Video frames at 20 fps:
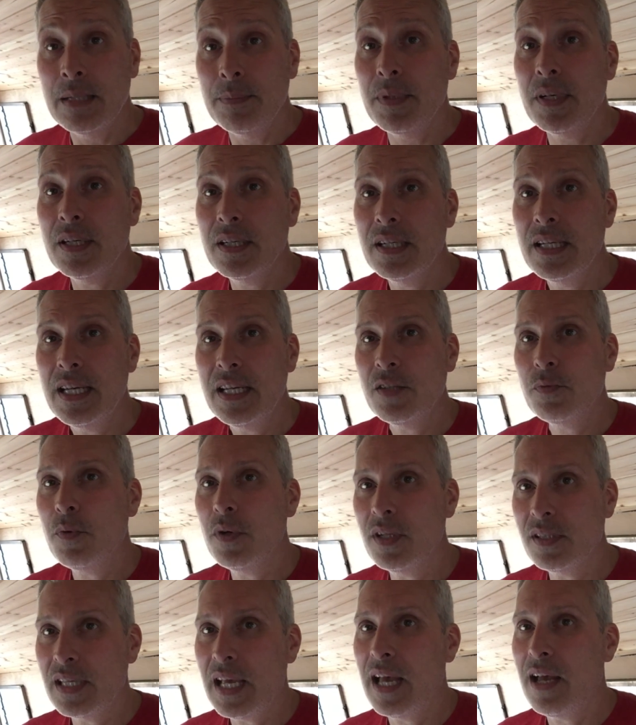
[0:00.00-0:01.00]
But it's
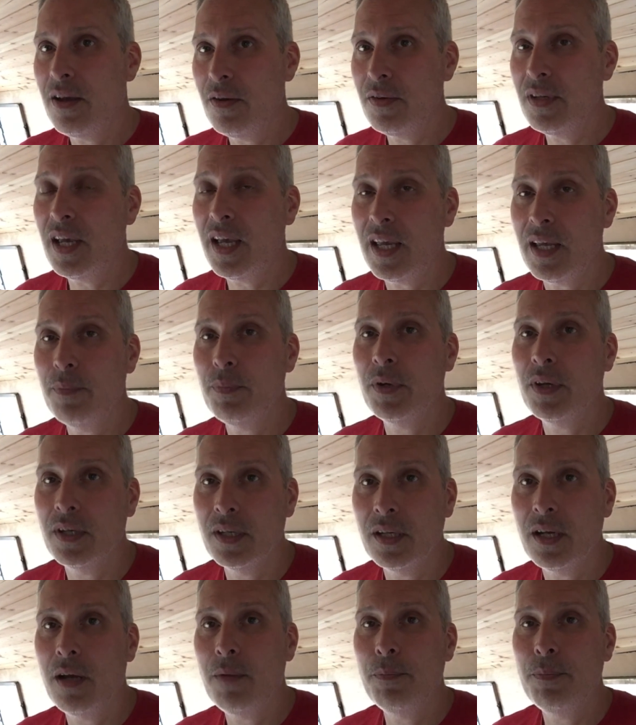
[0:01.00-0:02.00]
worked out okay,
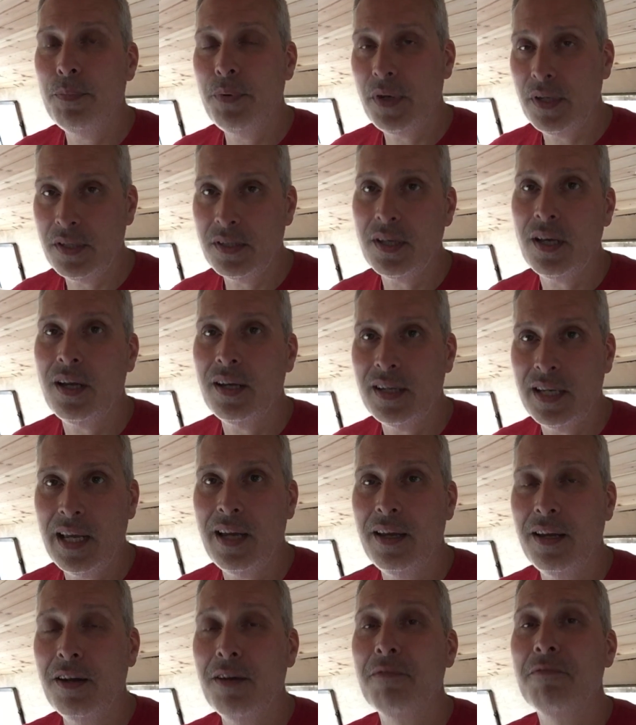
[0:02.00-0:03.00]
but I'm pretty tired now
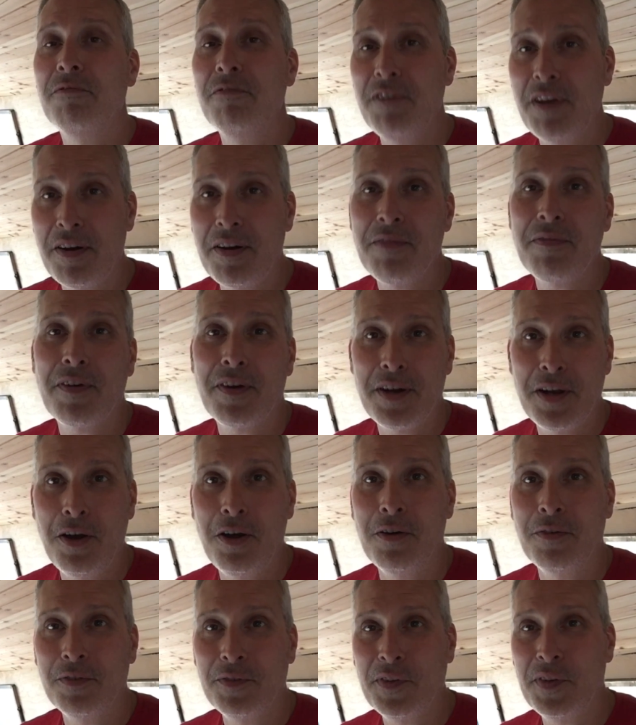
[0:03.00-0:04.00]
and I'm very, very
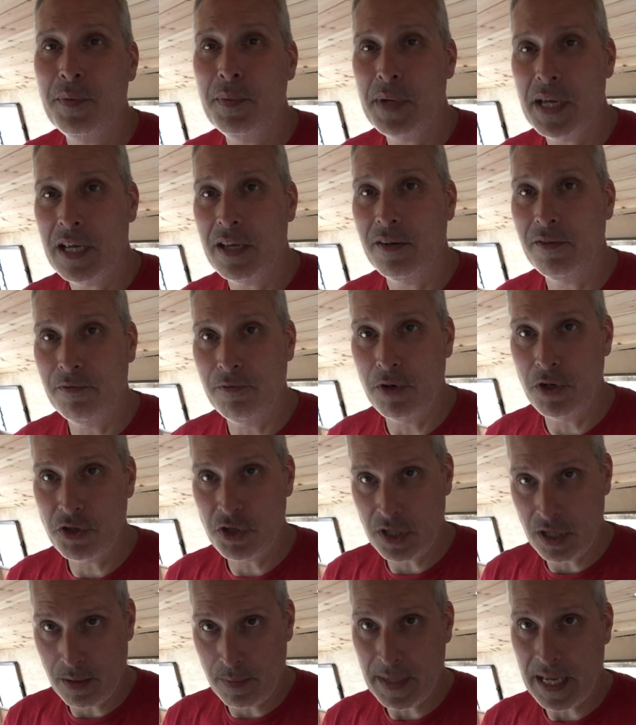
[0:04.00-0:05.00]
hot for the amount of
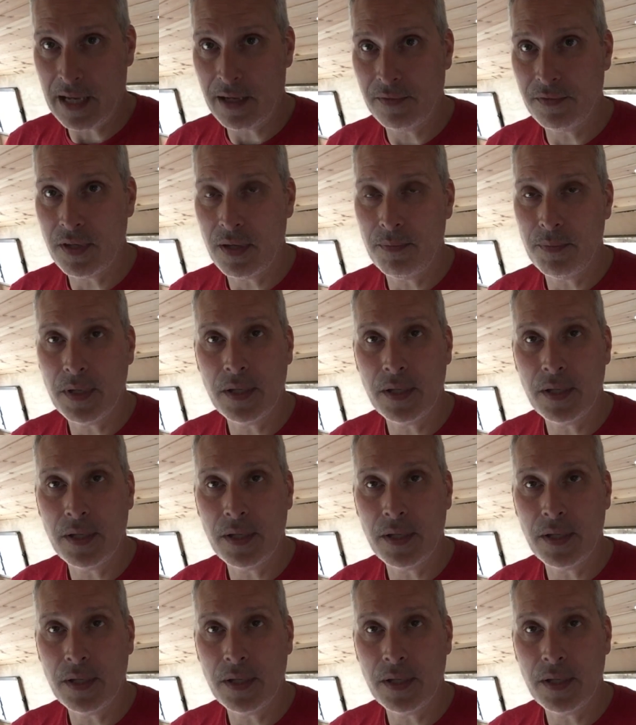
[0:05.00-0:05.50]
rushing about I've done.